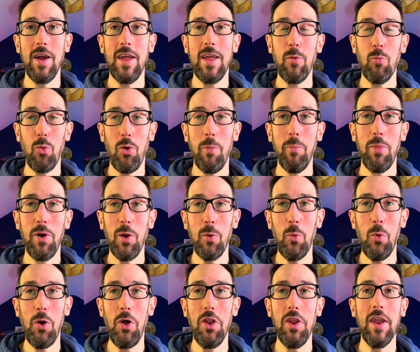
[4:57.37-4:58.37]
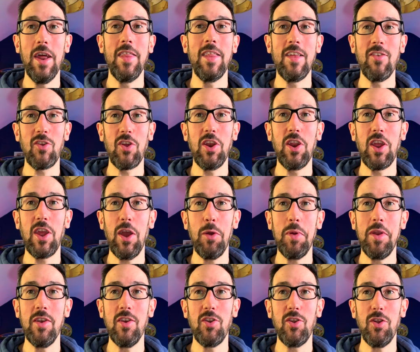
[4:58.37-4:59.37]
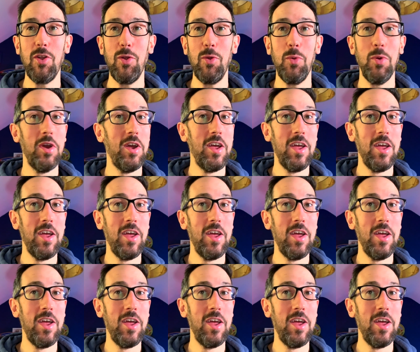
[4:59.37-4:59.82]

one by one, and that's going to go into